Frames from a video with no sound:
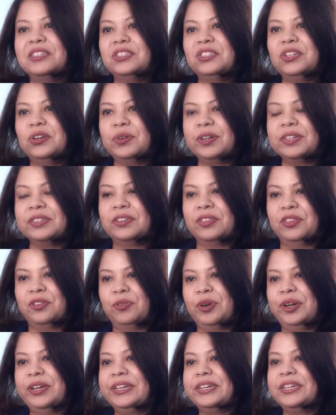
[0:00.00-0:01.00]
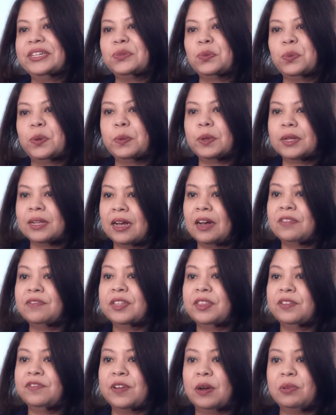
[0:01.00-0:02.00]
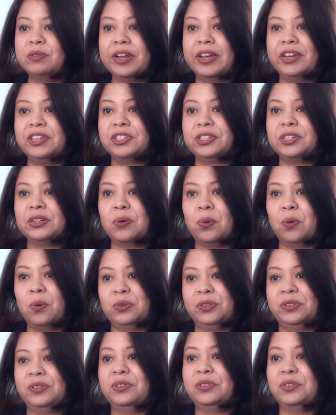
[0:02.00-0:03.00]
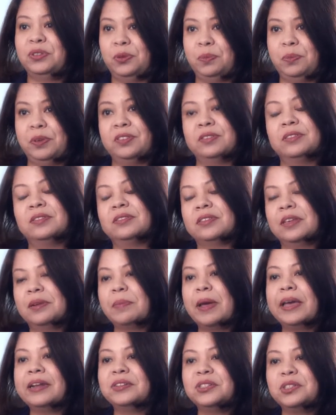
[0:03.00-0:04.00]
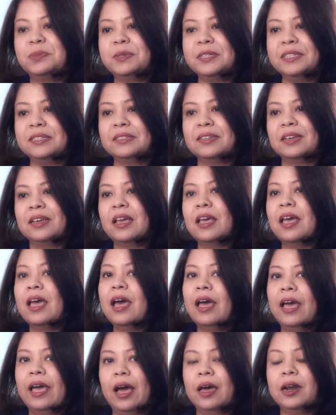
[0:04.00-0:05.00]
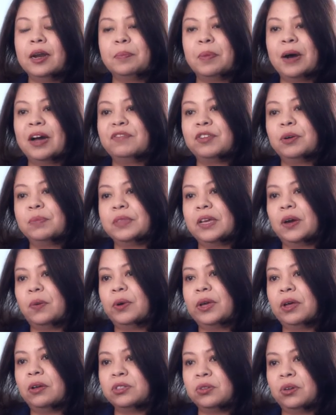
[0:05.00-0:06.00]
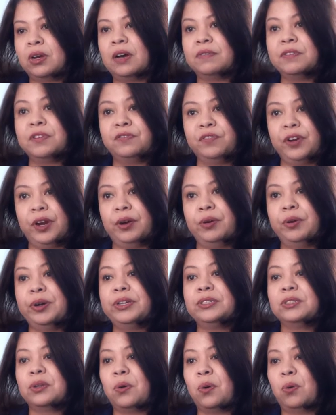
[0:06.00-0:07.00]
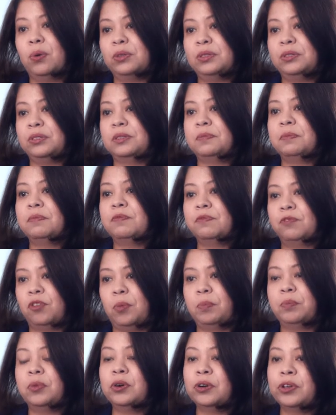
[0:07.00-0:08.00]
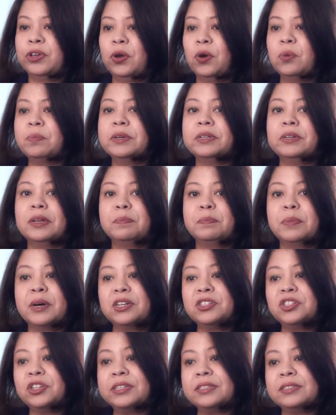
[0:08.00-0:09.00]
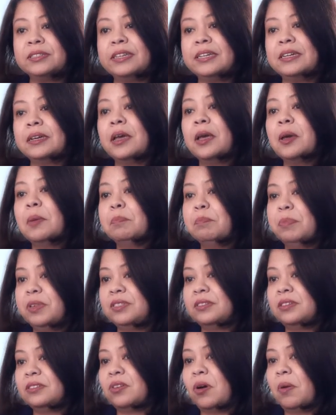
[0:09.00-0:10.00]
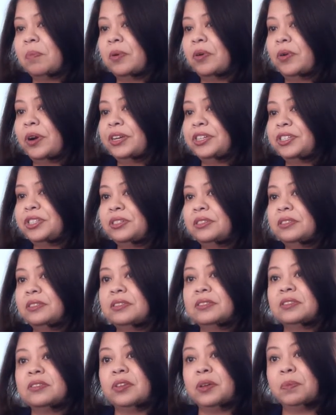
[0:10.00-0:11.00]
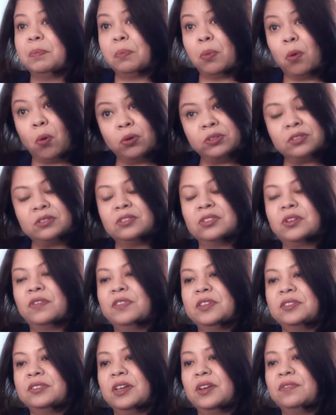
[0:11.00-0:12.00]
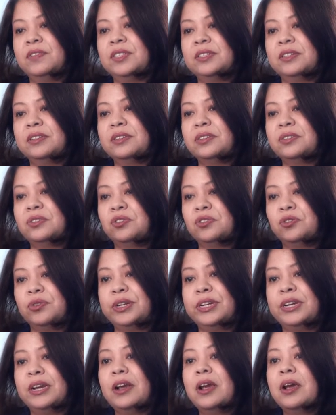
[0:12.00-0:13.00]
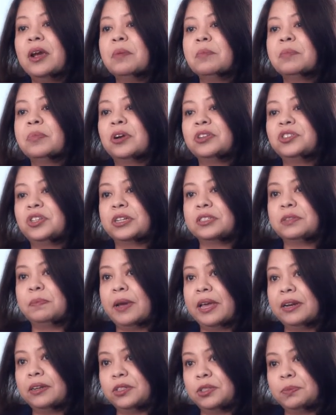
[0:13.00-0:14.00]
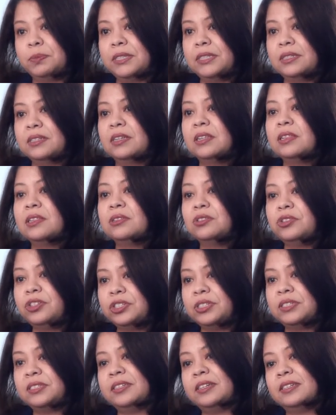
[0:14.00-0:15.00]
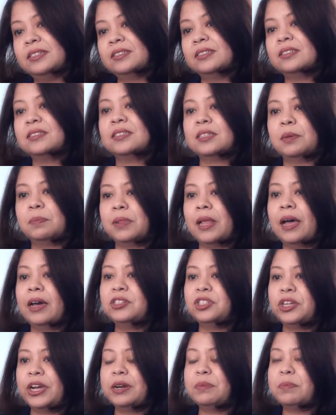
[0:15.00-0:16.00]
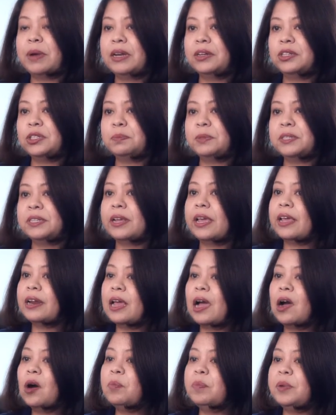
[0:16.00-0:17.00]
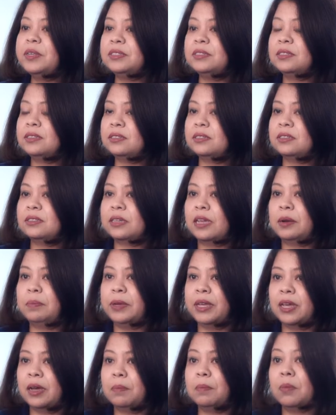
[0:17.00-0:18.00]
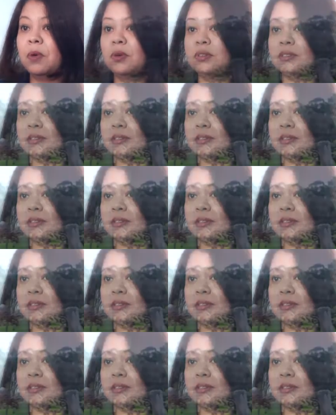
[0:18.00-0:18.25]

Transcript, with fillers: During the three years, we will cover the foundation courses to business and management. And apart from that, we also cover various courses from procurement and purchasing, business operations, the importance of the service industry, project management, logistics, supply chain management, and how businesses can become more